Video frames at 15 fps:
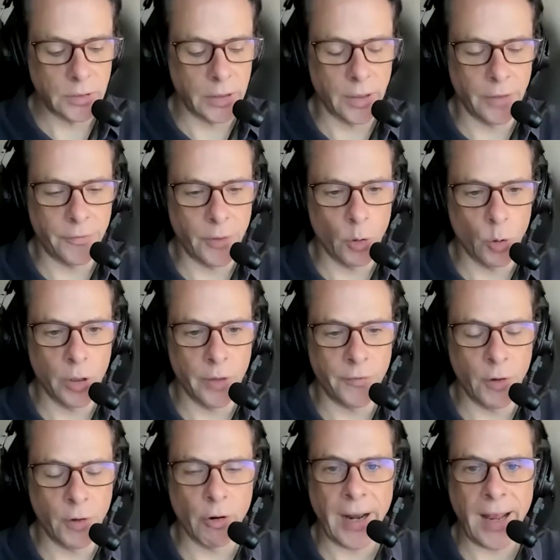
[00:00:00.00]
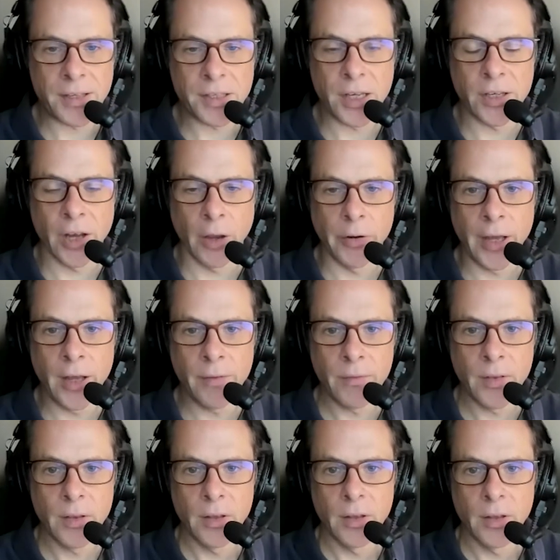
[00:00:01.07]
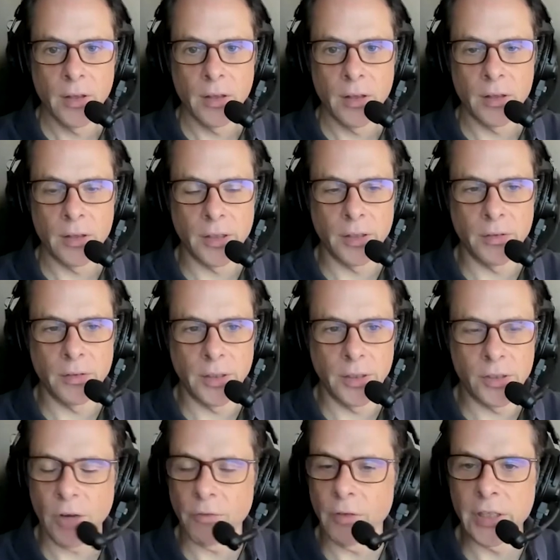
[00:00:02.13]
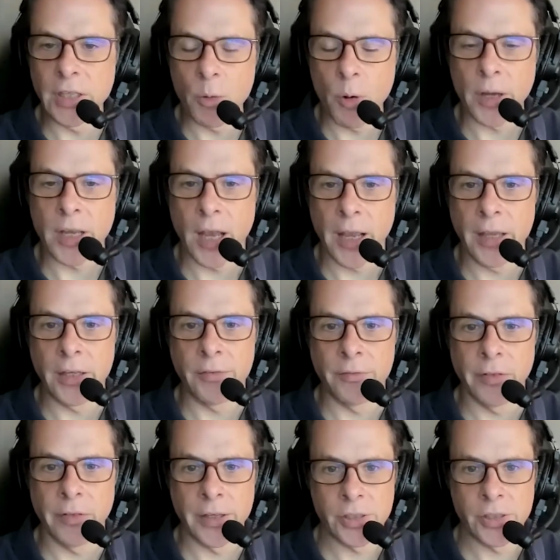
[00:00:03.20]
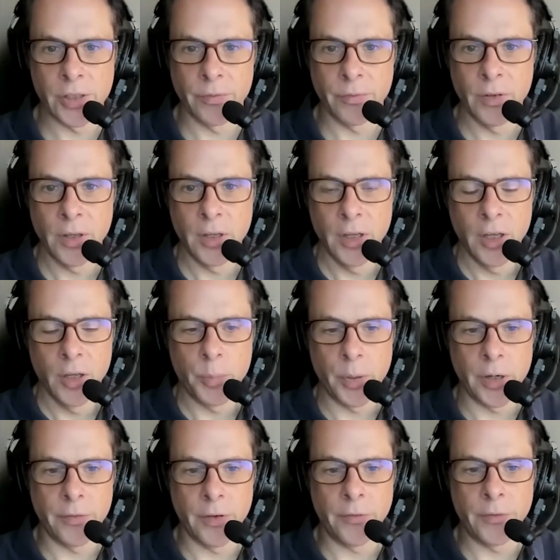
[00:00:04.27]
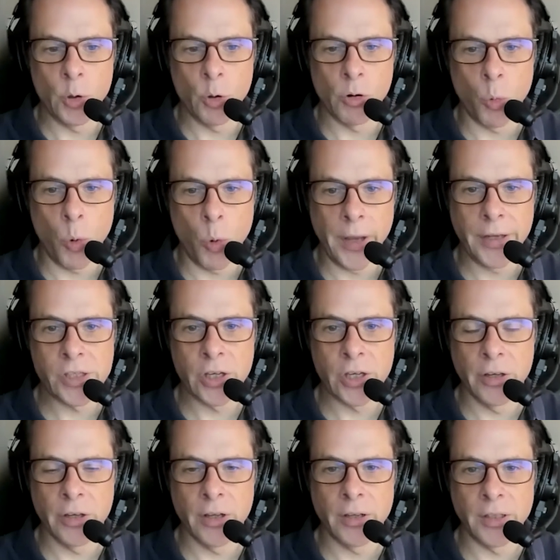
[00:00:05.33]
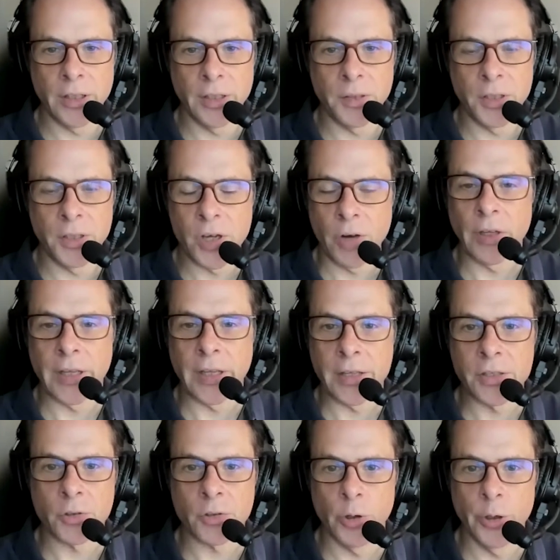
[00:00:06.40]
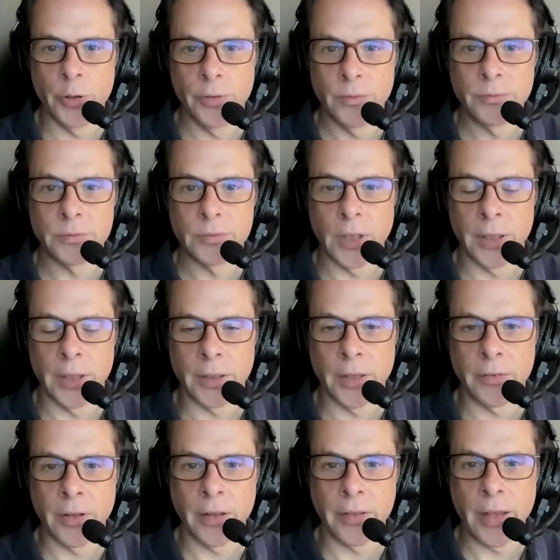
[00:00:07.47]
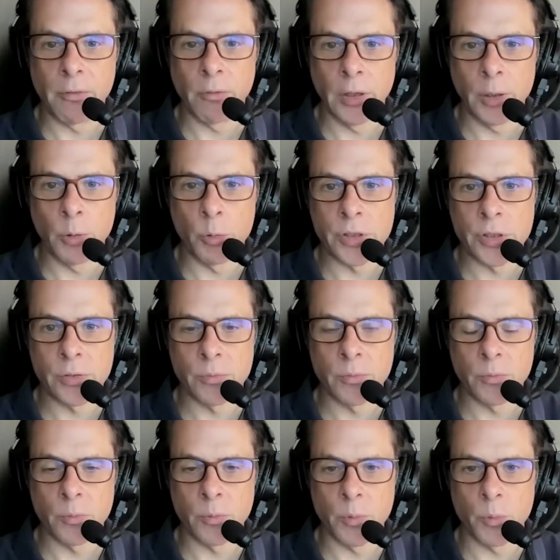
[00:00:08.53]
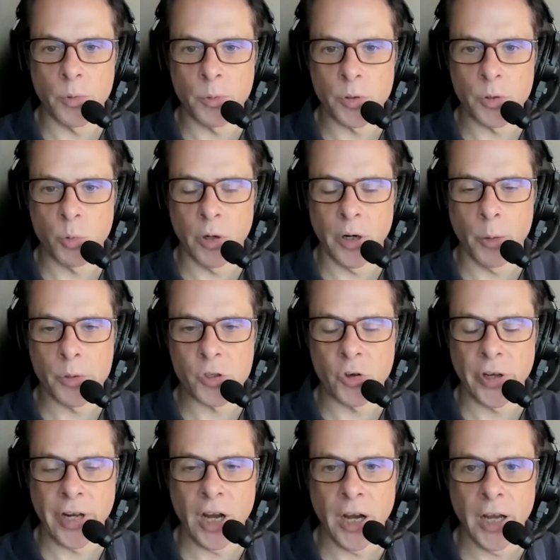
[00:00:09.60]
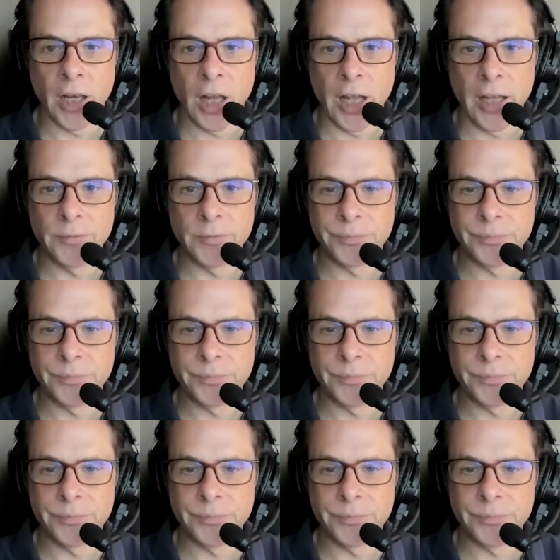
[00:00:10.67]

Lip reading: If you're an asset owner, you generally do okay in inflation. But if you're a wage earner, you generally get screwed. And that really was what I was trying to highlight.